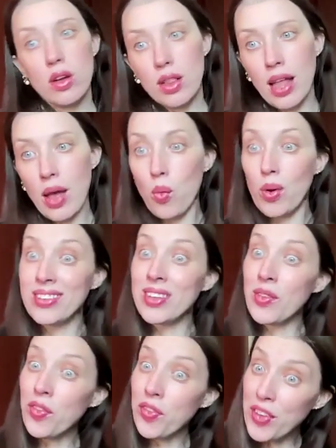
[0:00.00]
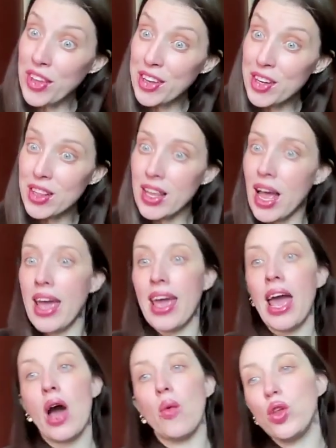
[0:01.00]
look like? What does it feel like?
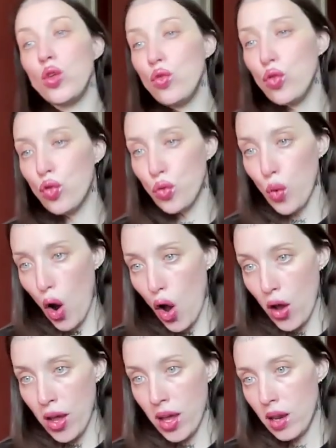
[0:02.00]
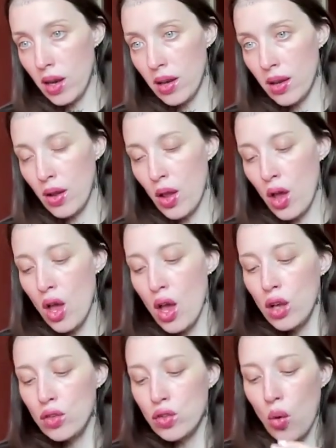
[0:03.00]
How would you draw it?
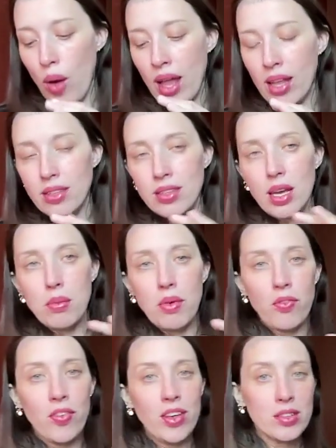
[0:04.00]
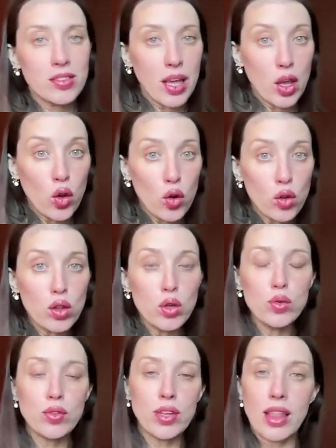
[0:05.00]
So anytime it feels like you're
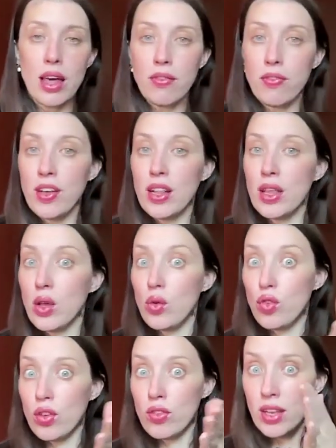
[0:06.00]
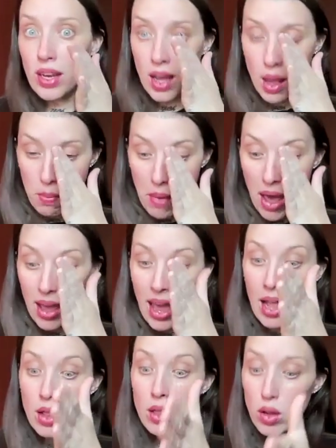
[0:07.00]
losing that feeling, you just need to come back
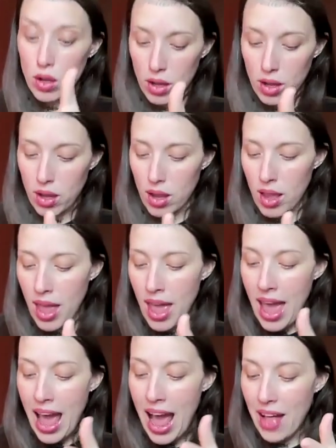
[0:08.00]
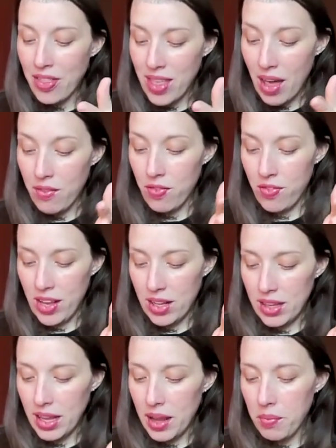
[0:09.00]
and look at that
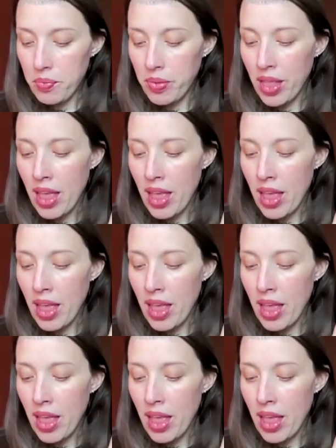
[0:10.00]
feeling.